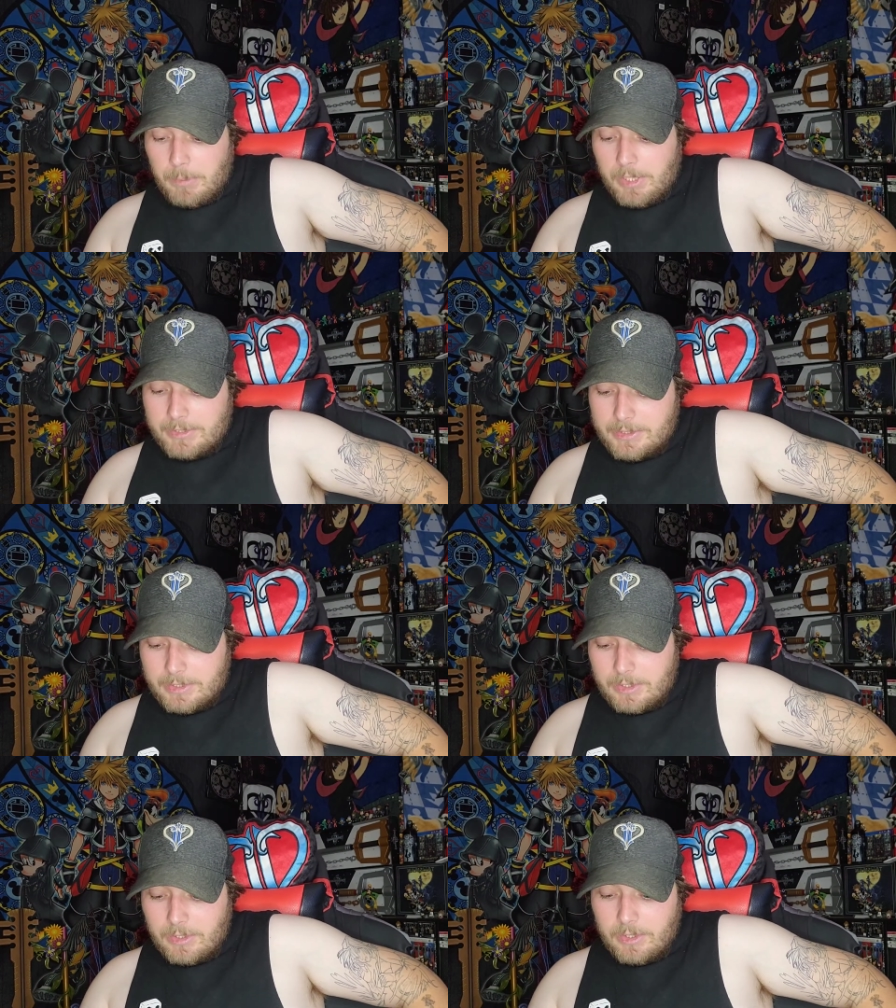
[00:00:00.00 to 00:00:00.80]
But
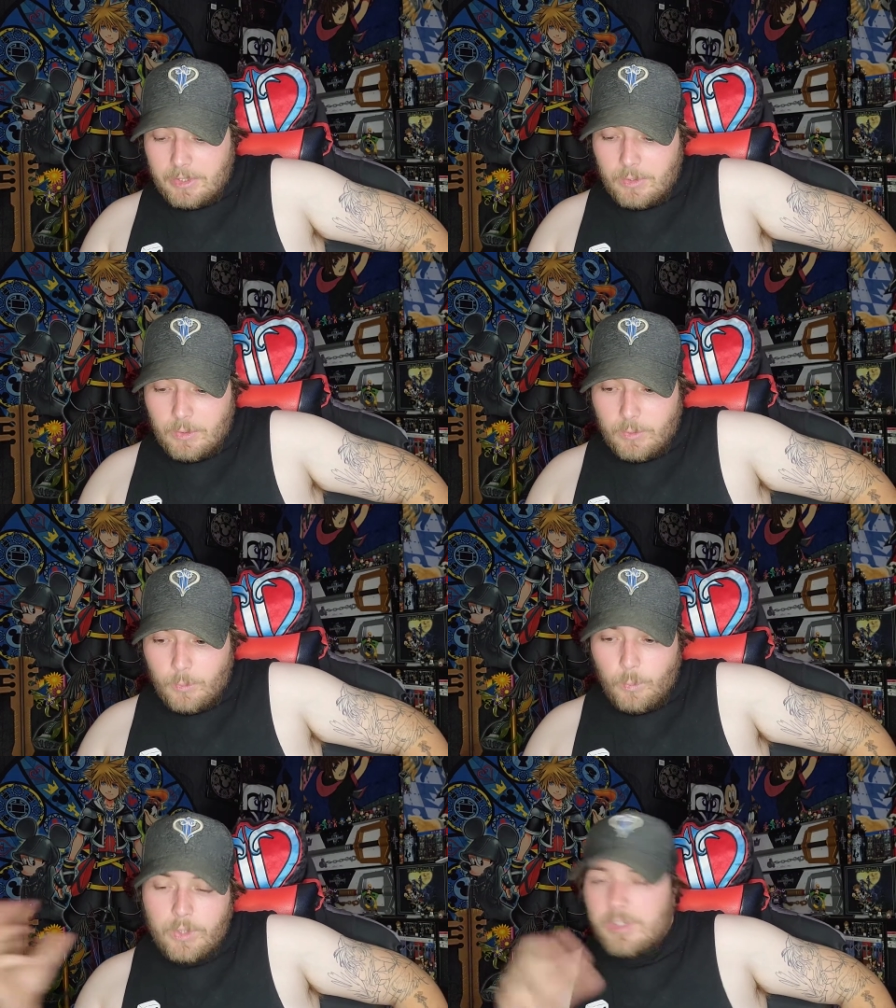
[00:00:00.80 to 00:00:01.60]

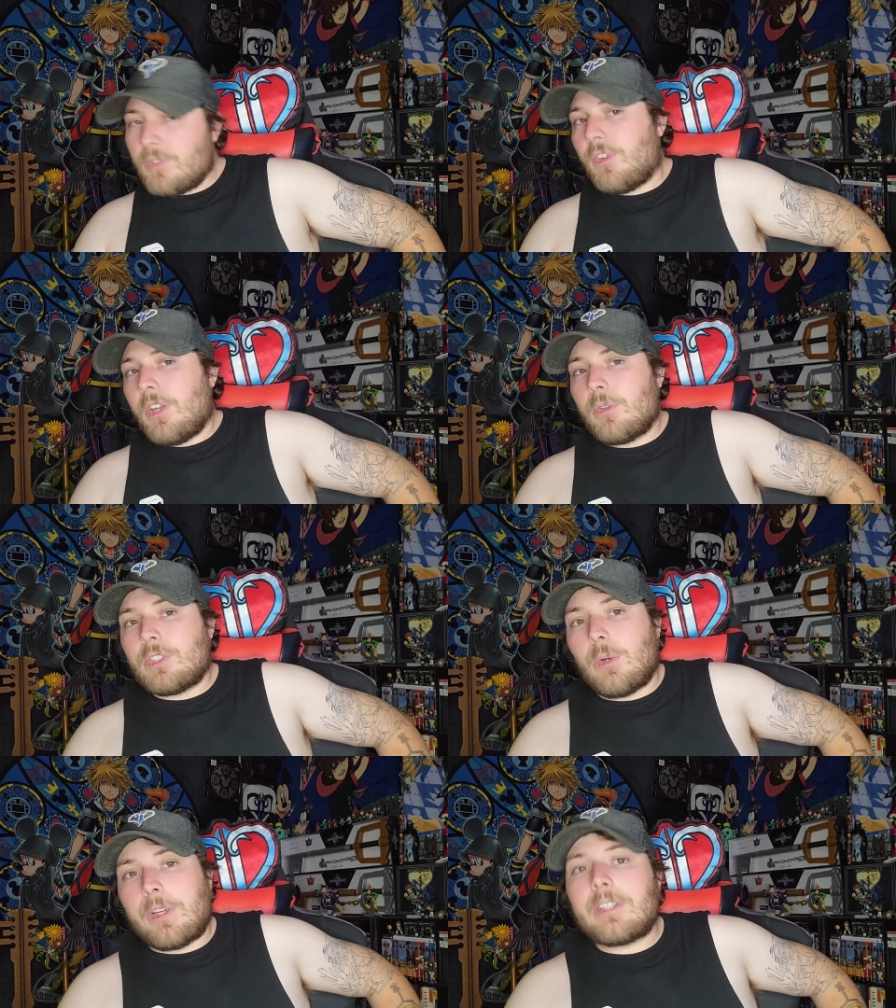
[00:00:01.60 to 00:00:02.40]
where this video
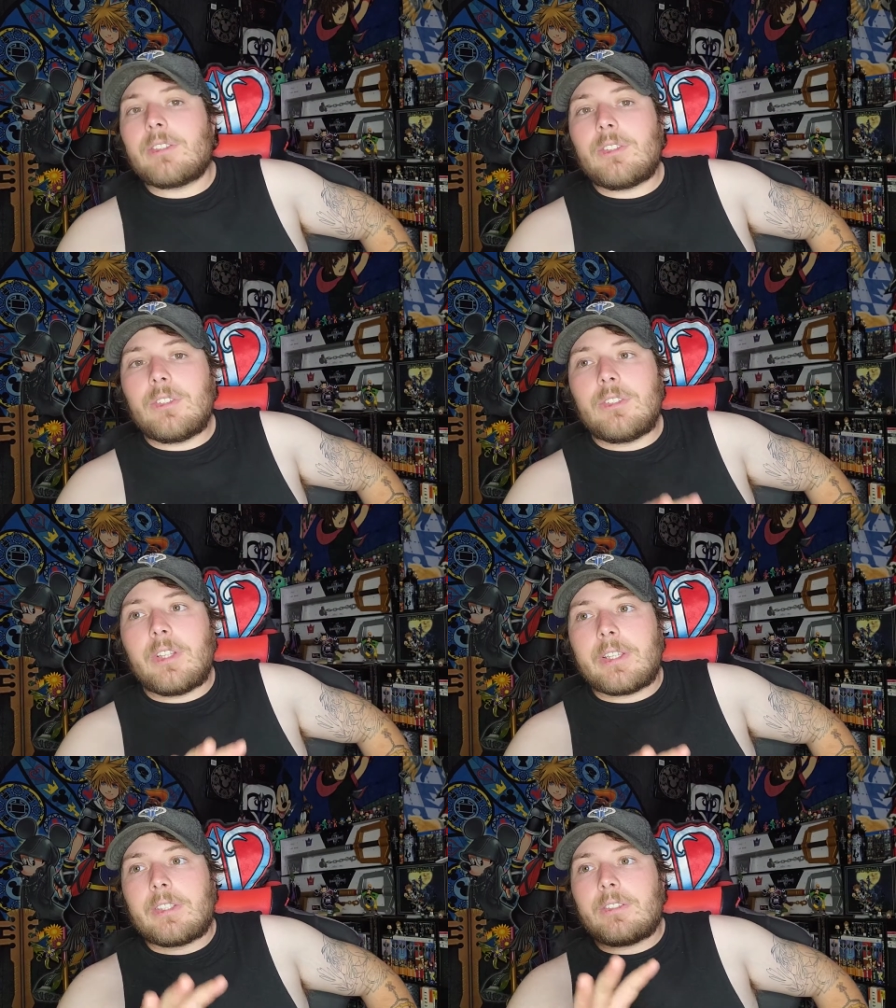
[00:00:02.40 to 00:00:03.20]
is going,
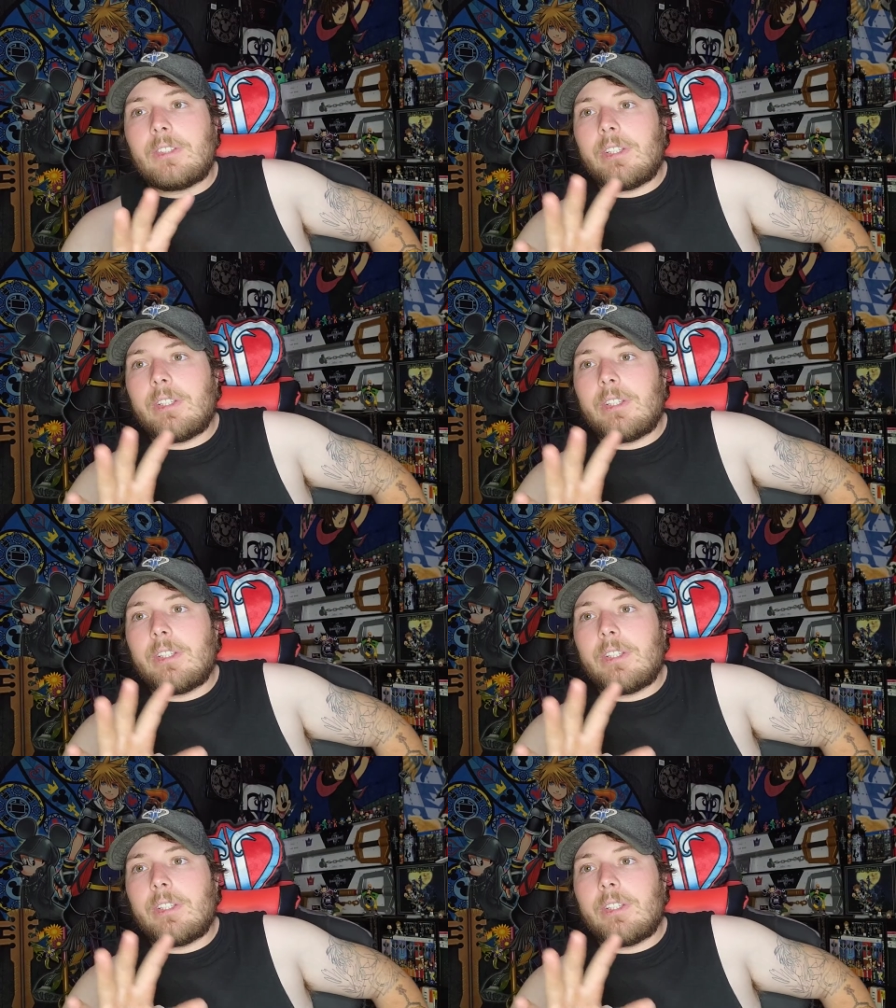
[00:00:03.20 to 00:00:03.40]
like,